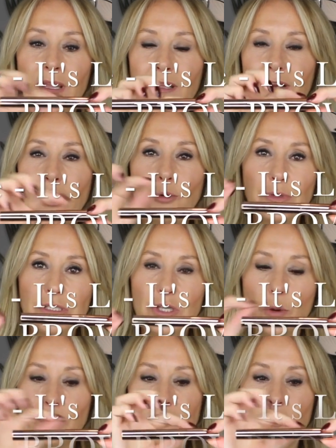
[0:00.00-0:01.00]
It opens
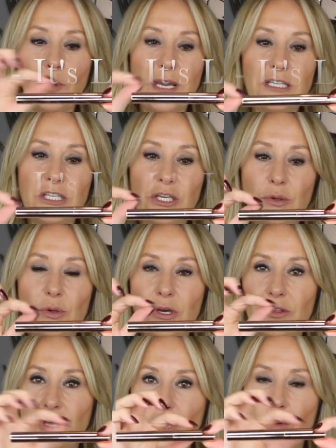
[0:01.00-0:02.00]
the opposite way to you
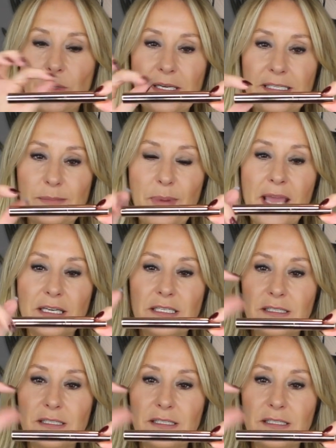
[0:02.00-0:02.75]
that you would expect.